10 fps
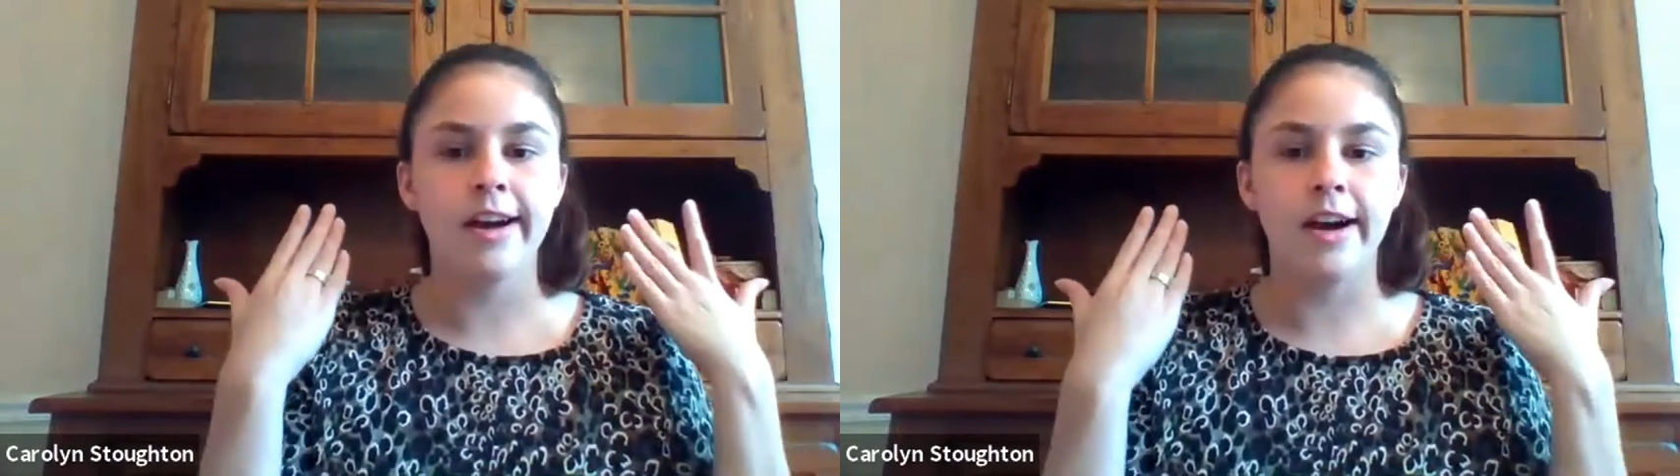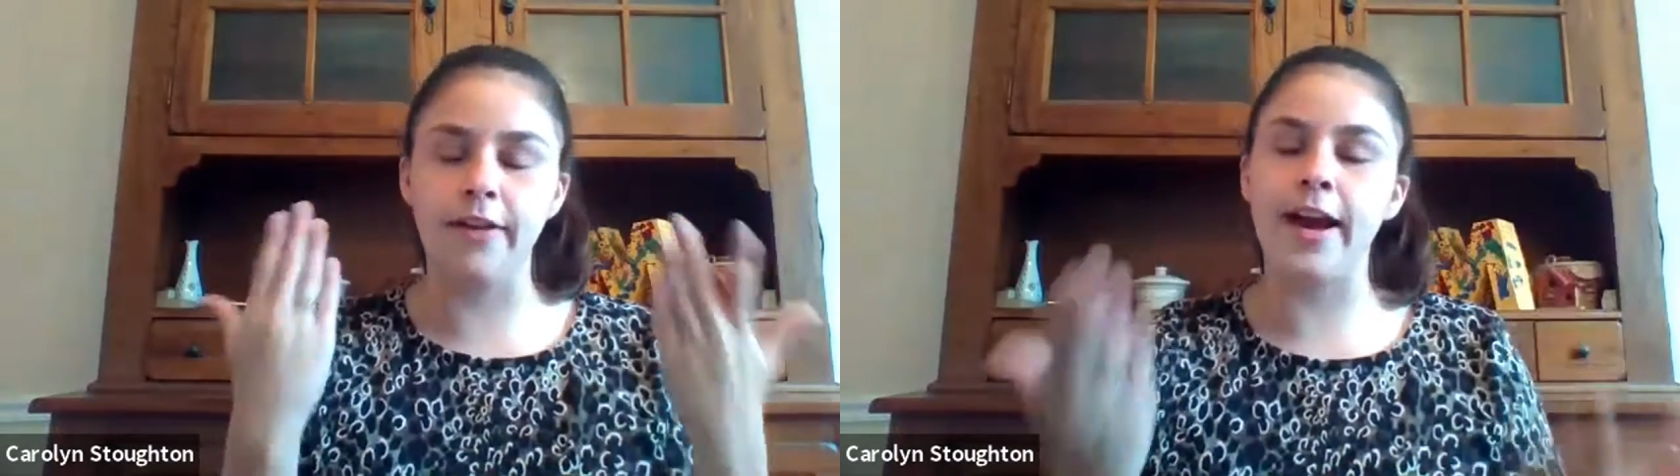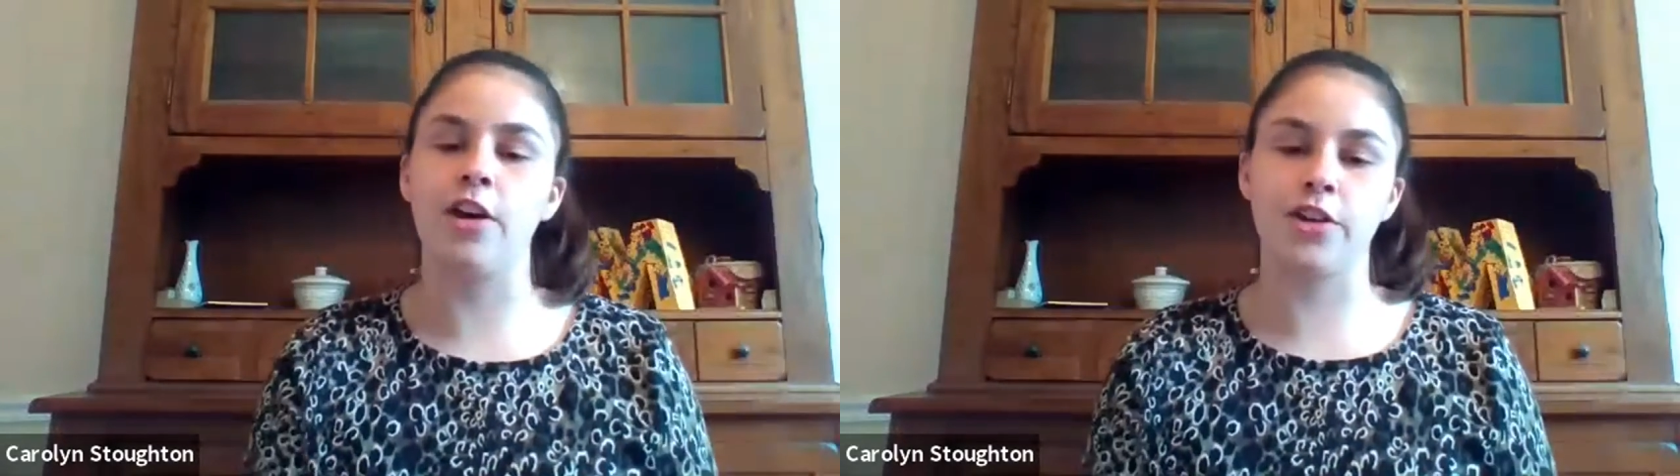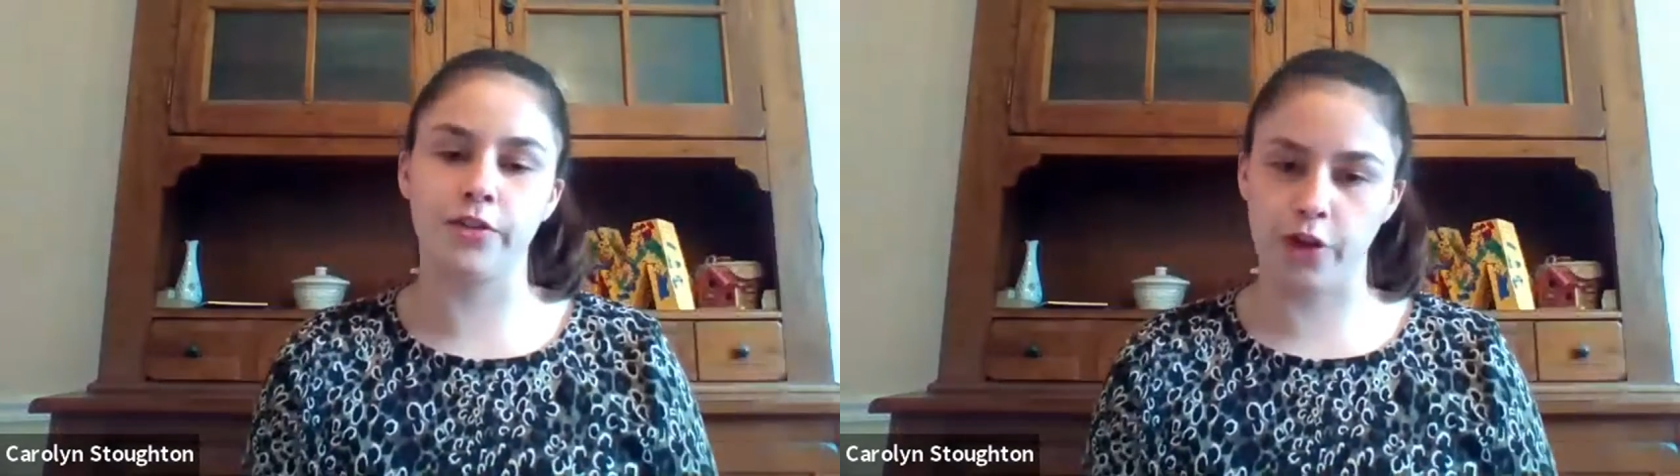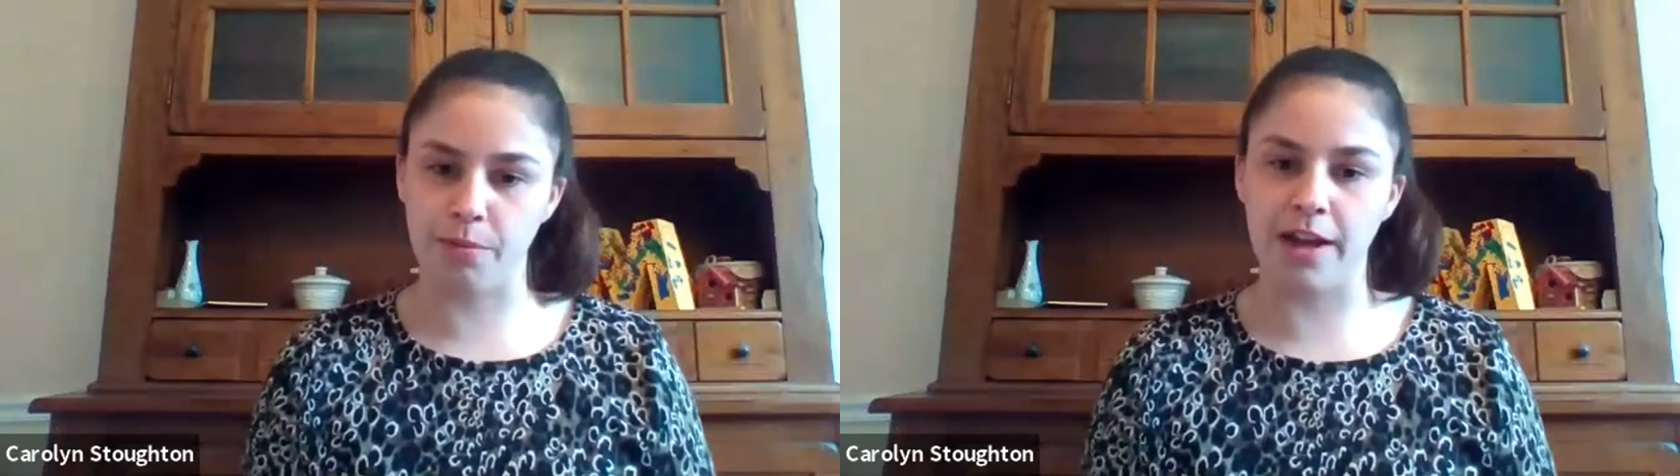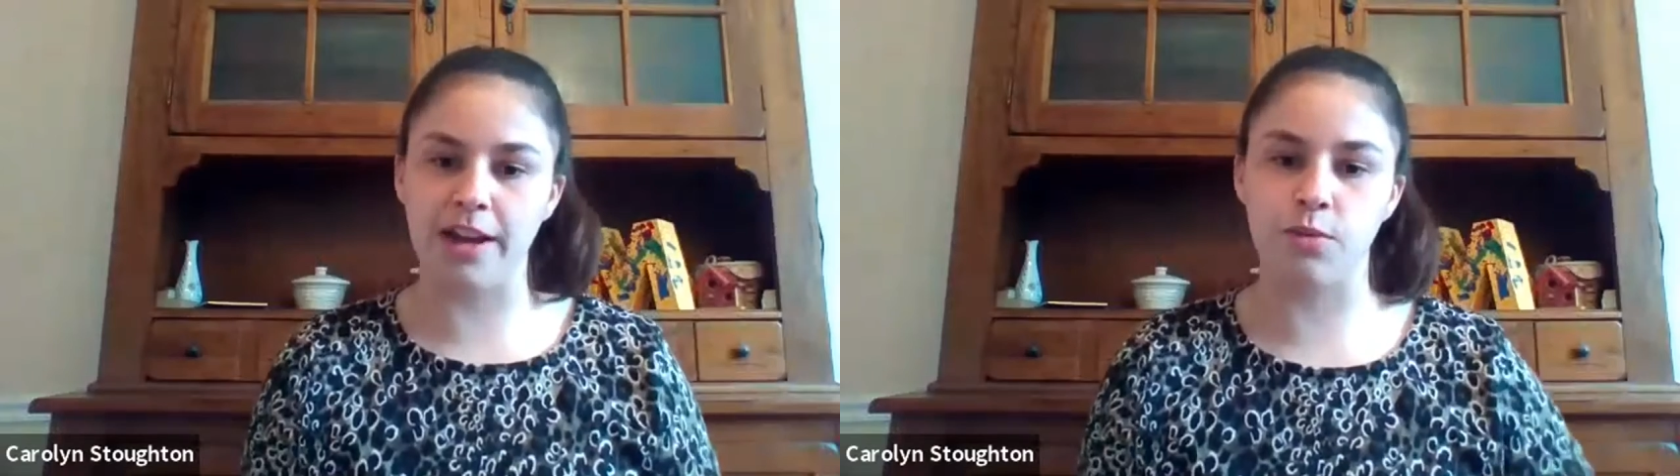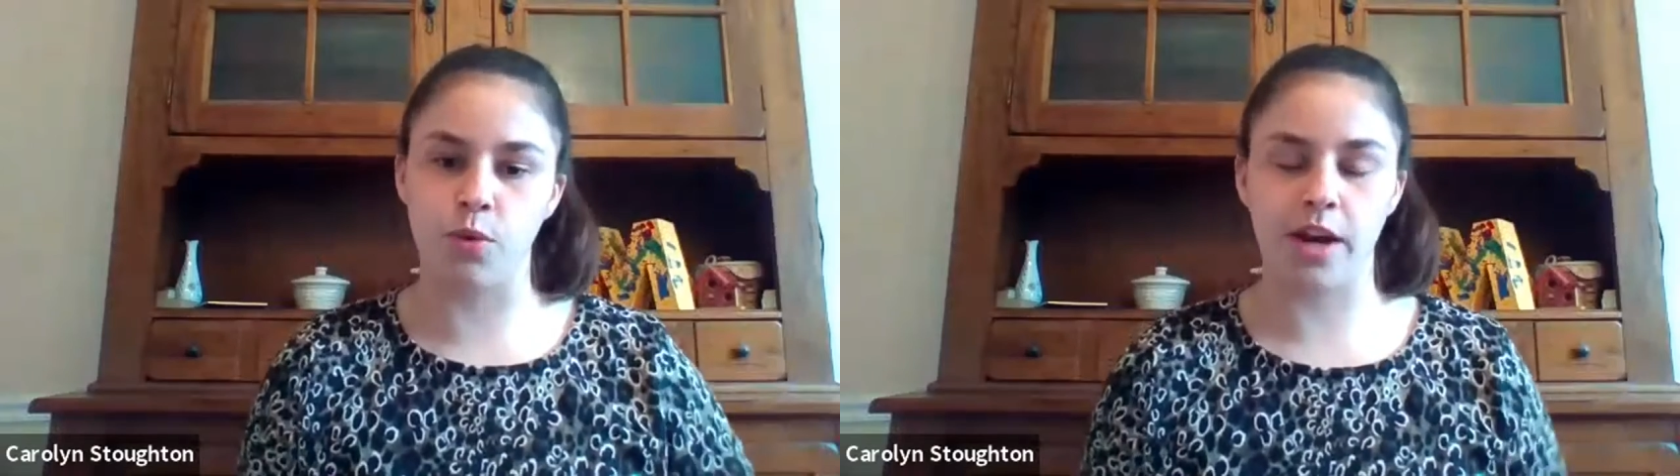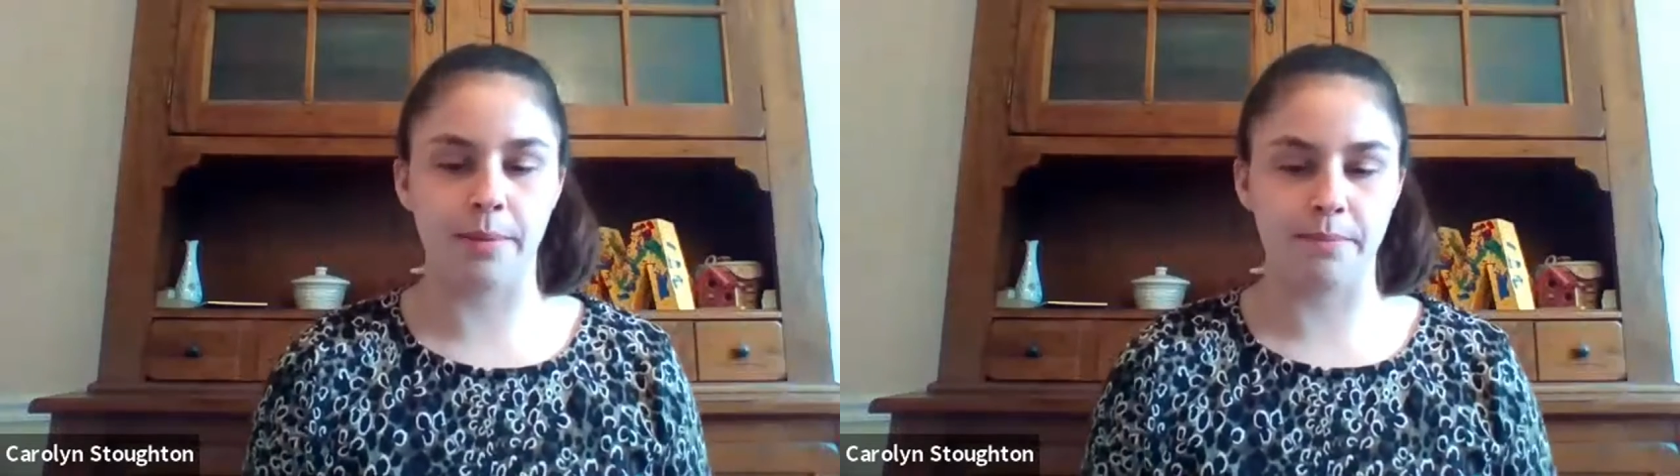of how to verbalize
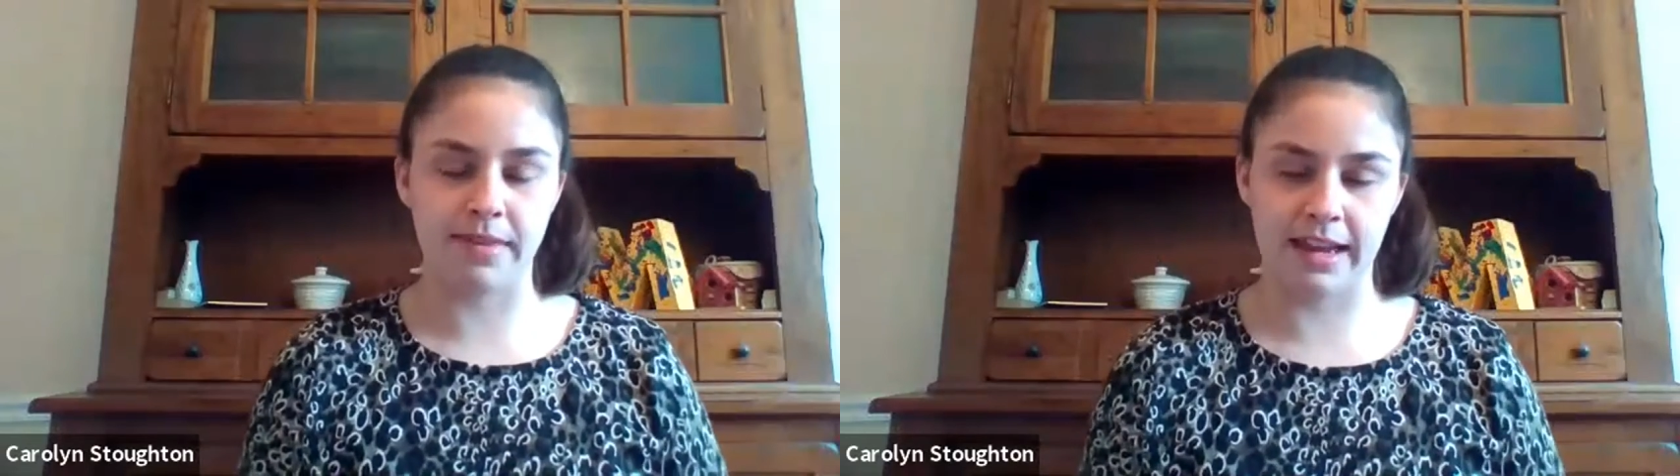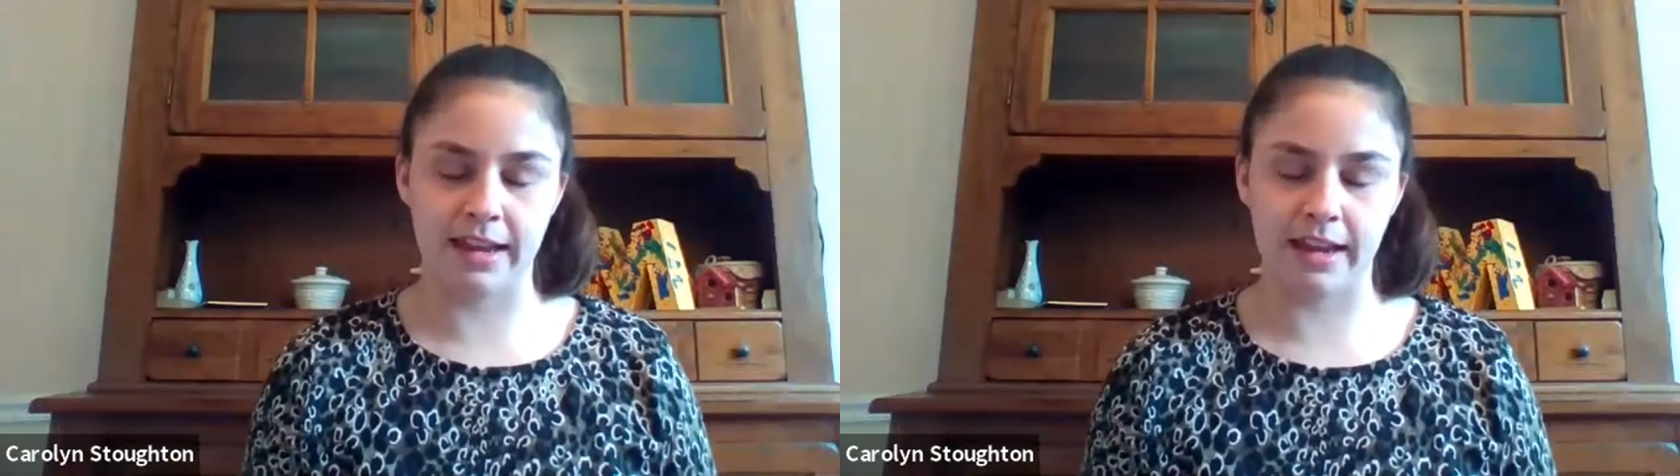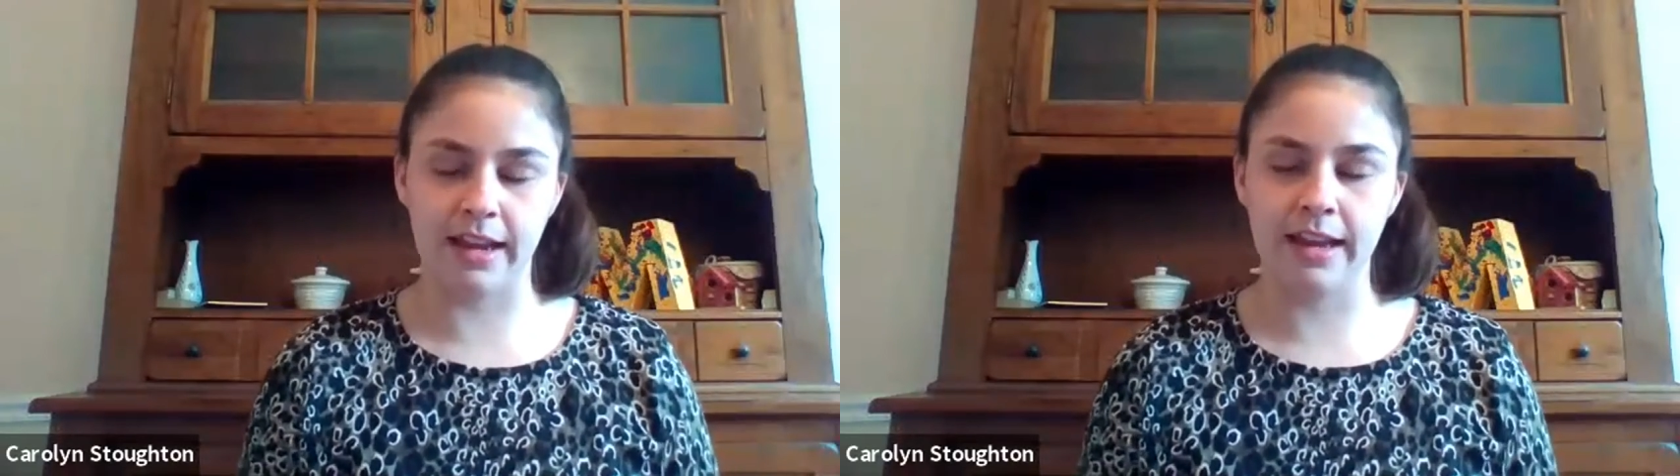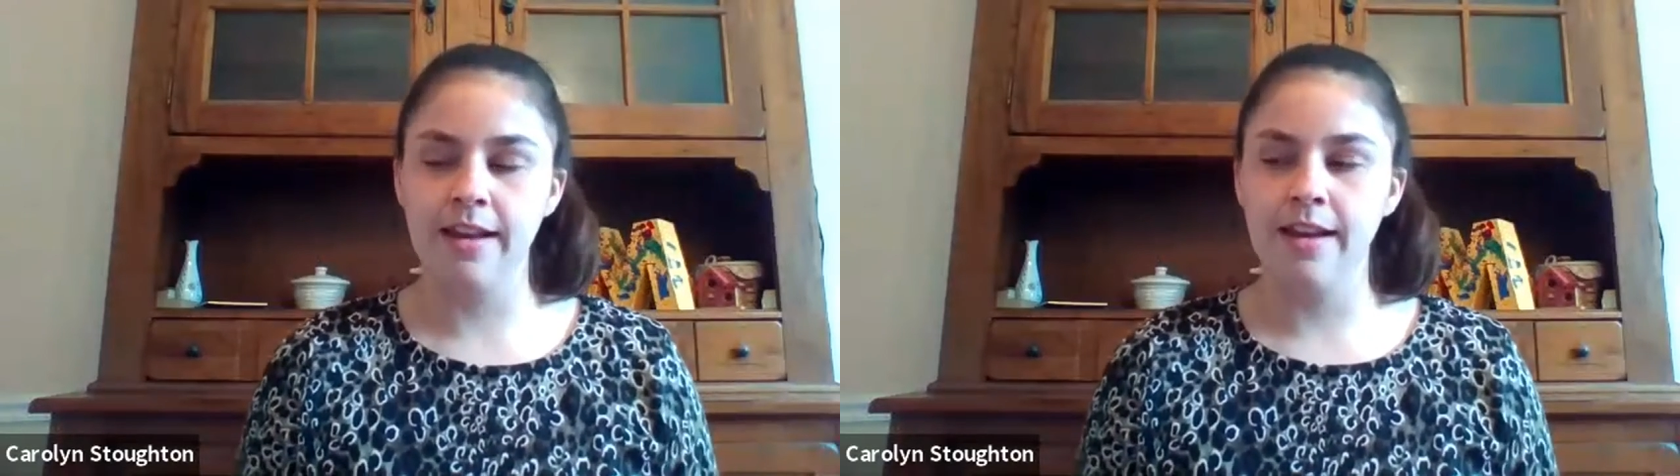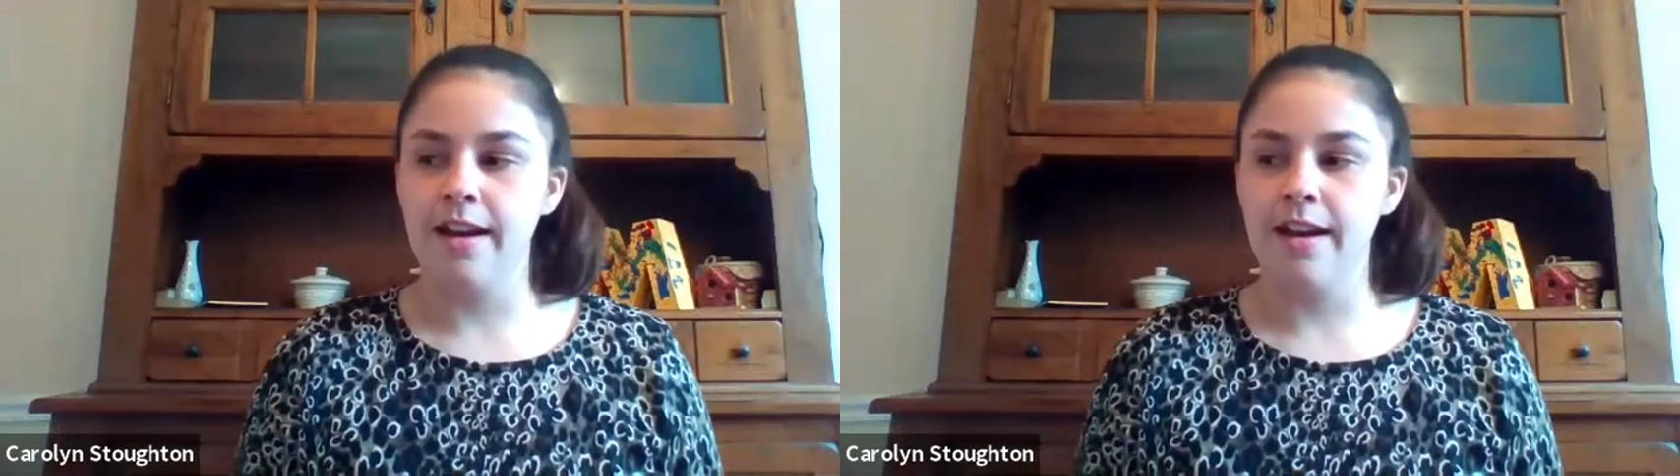what I'm thinking.